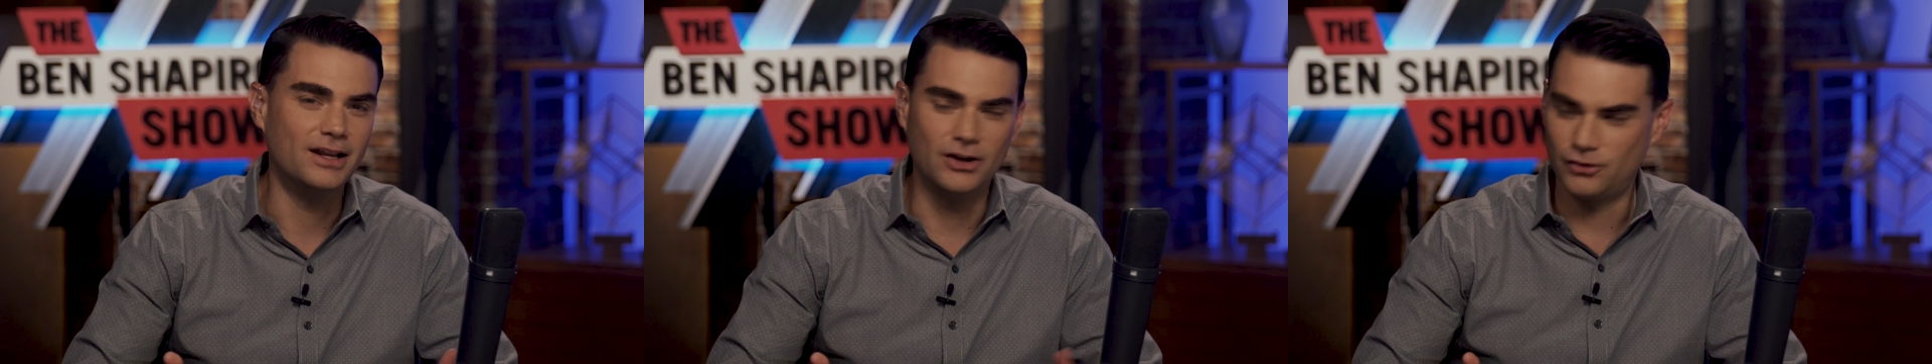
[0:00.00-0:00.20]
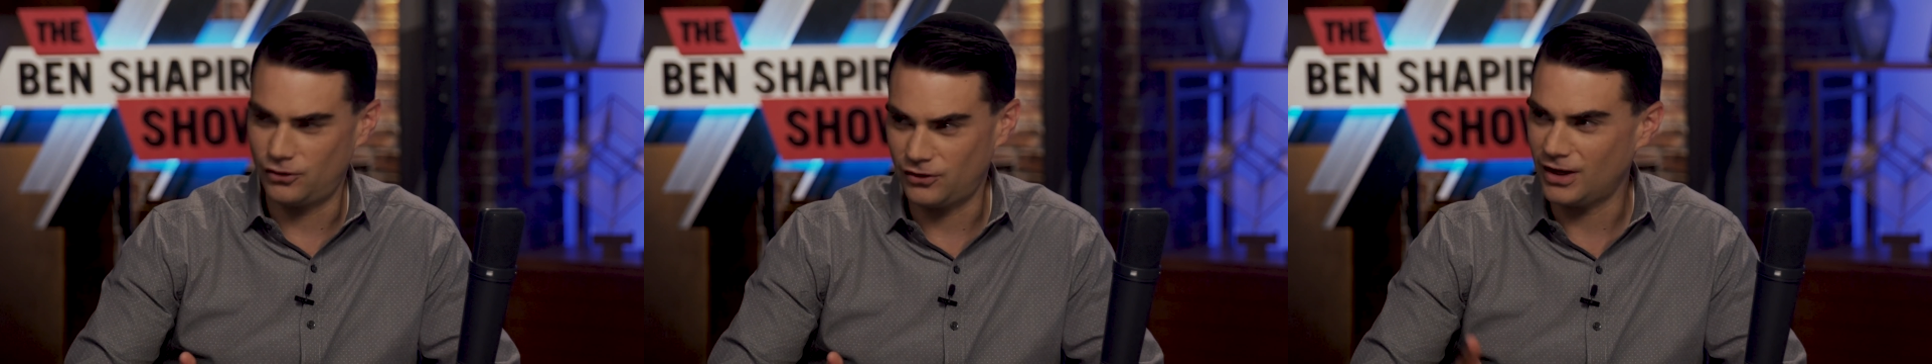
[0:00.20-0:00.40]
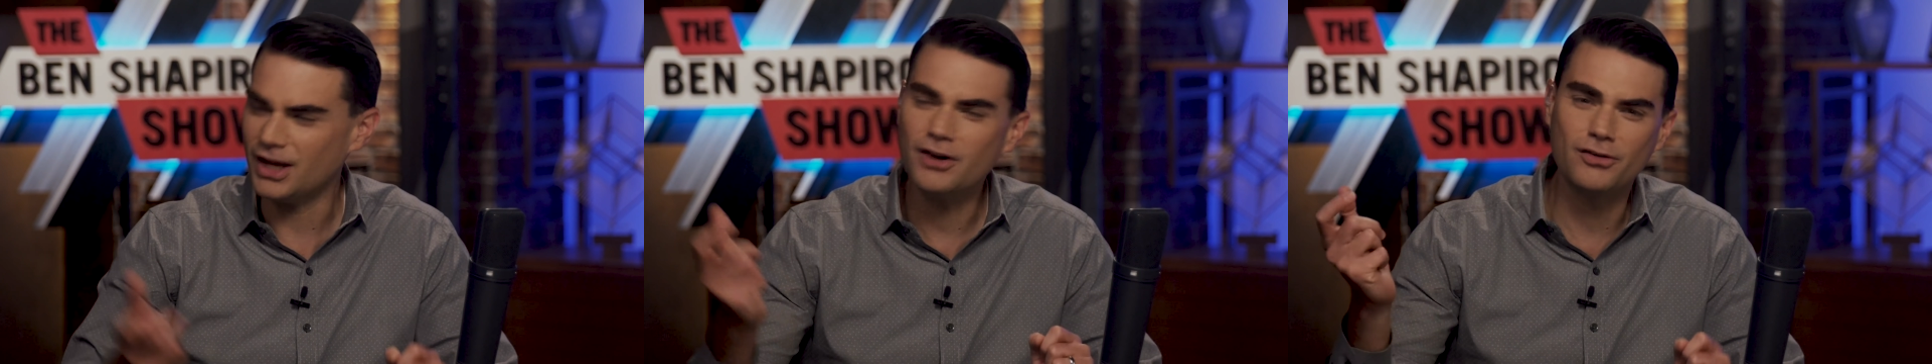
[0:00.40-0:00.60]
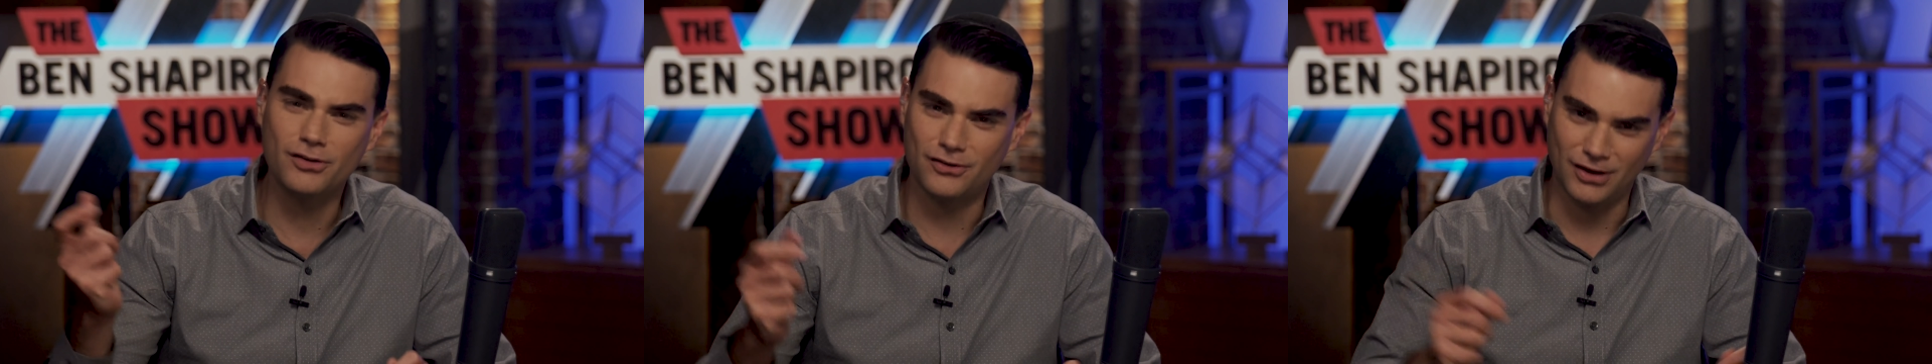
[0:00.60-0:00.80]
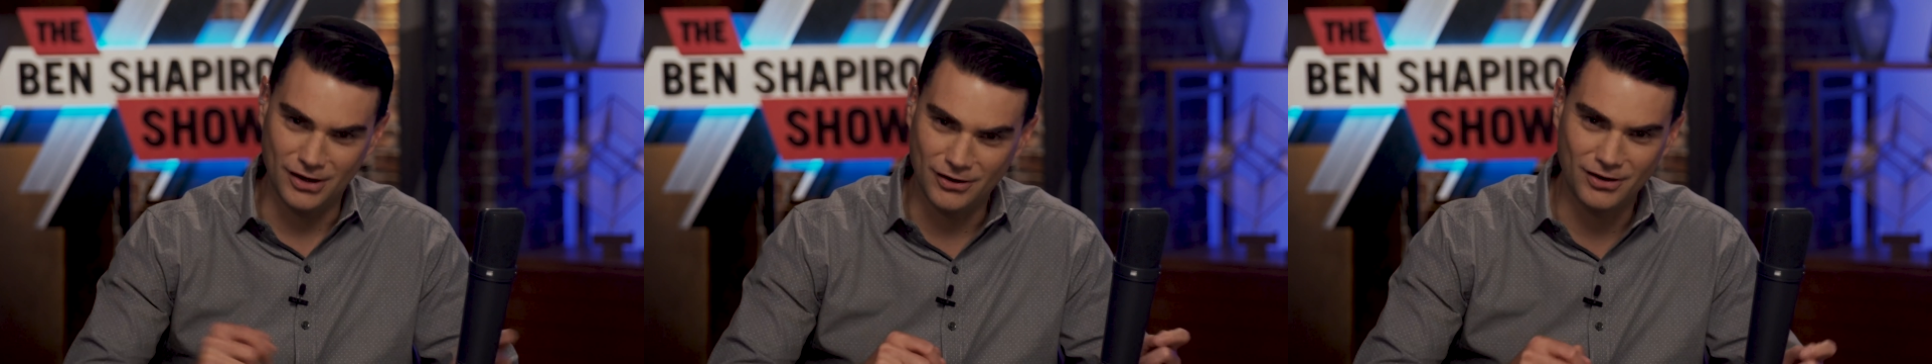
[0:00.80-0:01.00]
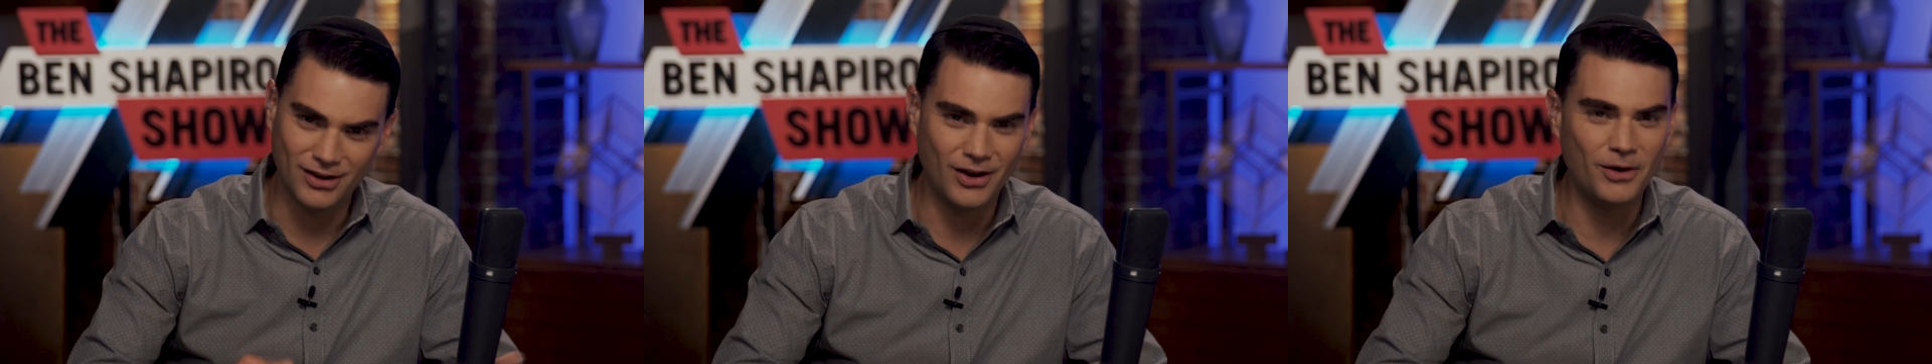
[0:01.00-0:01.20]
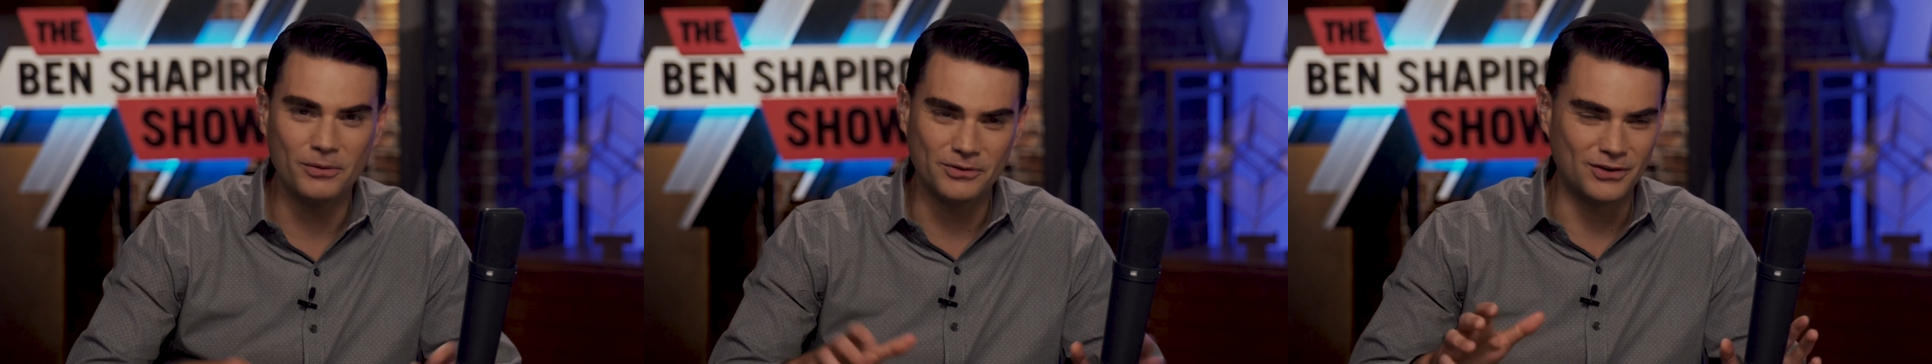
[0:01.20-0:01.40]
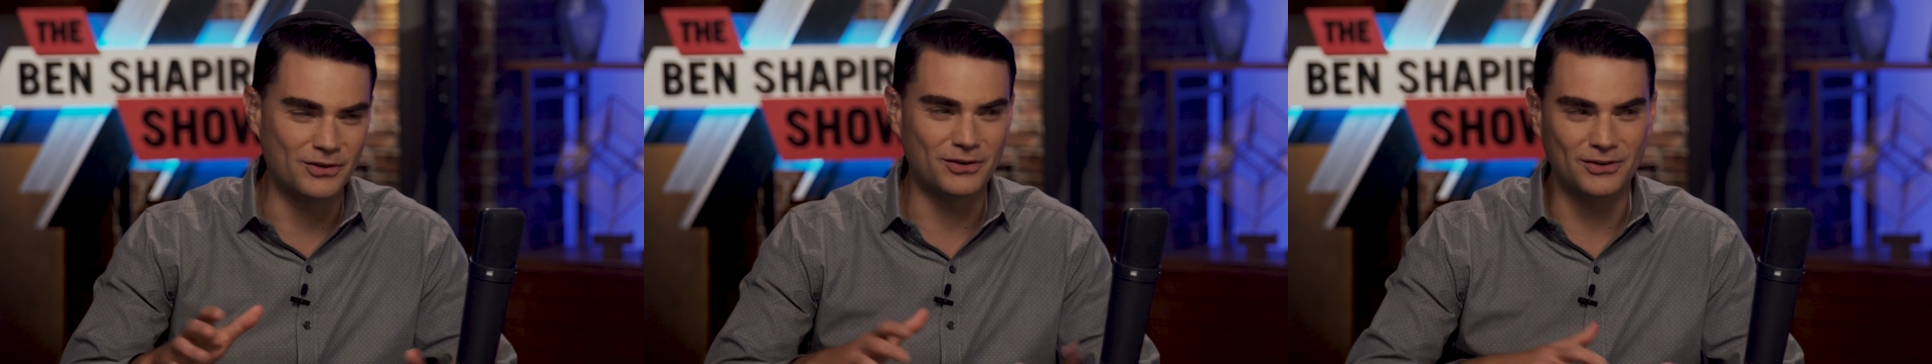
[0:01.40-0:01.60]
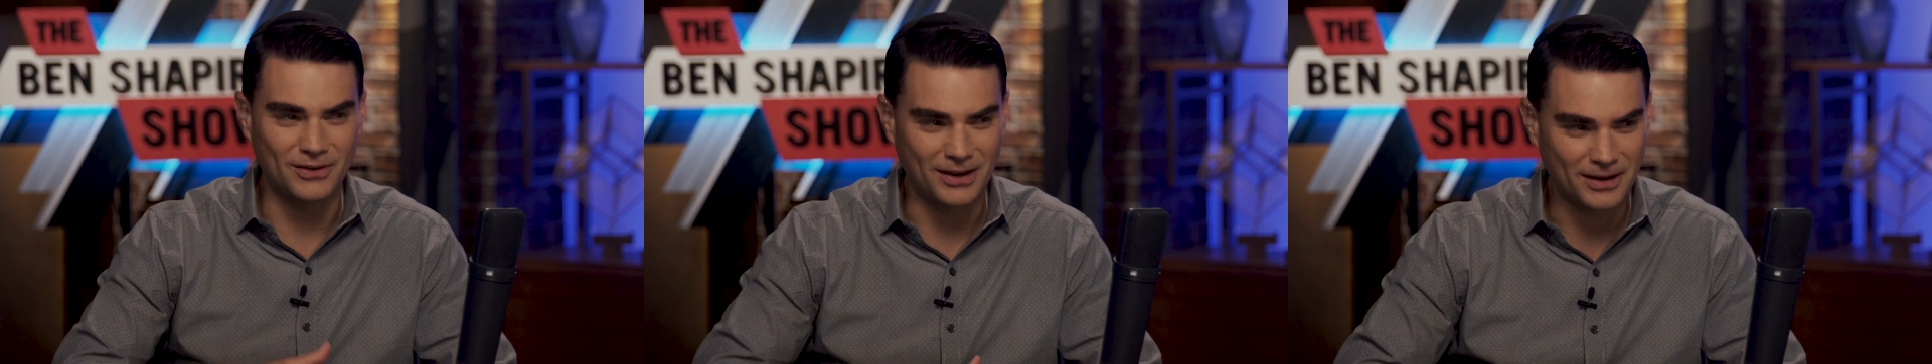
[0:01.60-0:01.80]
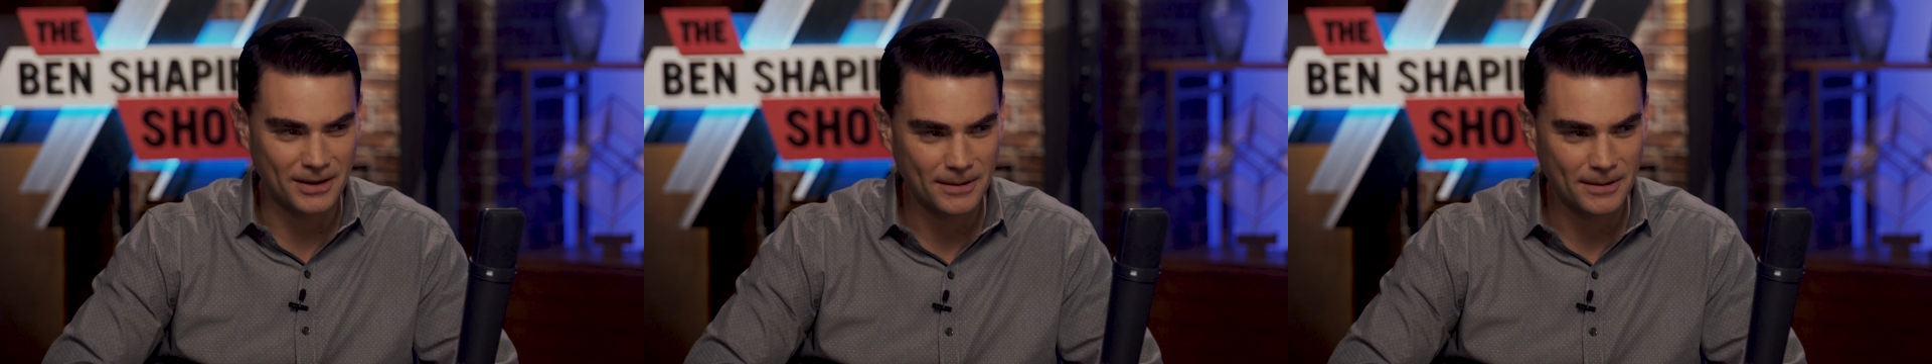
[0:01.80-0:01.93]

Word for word: Interesting. Interesting. Always interesting.